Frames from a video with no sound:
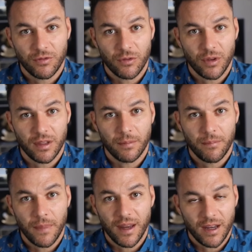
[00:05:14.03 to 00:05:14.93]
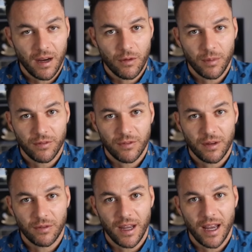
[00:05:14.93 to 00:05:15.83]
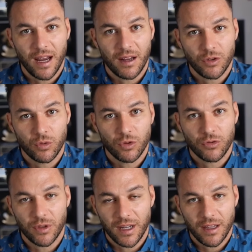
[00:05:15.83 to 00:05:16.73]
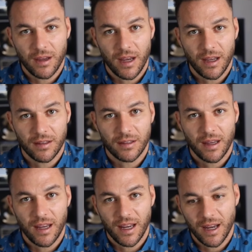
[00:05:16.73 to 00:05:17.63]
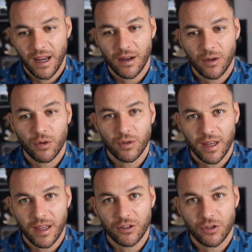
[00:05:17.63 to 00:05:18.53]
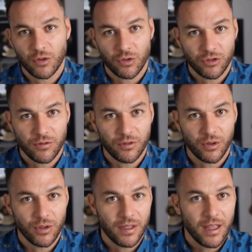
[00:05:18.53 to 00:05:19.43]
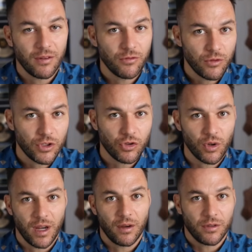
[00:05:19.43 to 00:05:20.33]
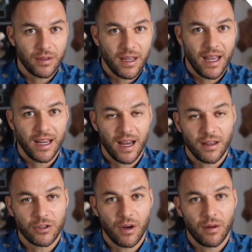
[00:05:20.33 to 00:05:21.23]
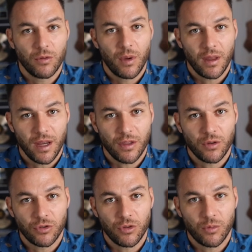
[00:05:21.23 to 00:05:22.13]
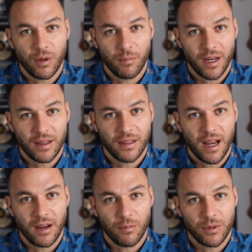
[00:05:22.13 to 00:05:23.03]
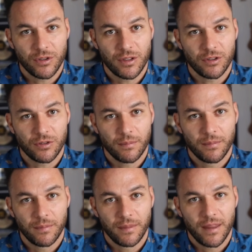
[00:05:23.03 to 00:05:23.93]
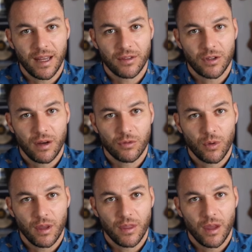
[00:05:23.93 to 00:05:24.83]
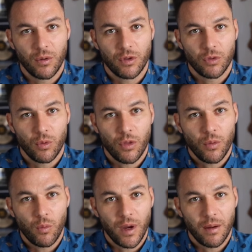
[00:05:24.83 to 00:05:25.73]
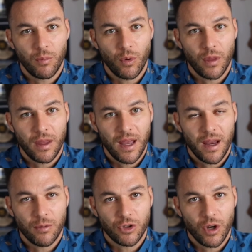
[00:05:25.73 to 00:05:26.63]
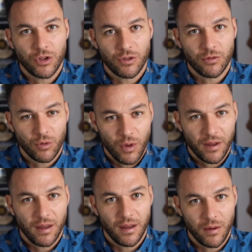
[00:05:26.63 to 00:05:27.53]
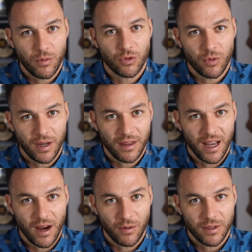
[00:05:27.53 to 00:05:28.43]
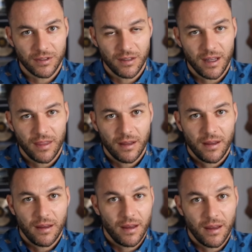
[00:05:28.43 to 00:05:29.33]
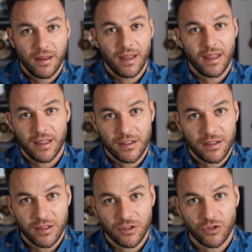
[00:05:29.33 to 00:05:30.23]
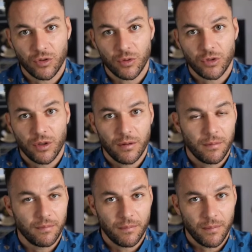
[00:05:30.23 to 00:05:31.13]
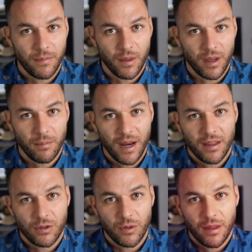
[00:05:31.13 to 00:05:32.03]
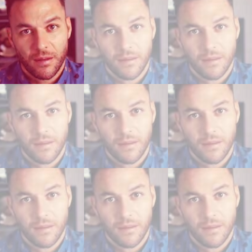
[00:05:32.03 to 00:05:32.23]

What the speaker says: free. I cover my favorite AI tools for getting clients, and I include an exclusive 30-day free trial to the AI software I use to run my entire business. That software alone is worth way more than I am charging for it, which right now is nothing. Link is in the description. Okay, back to it.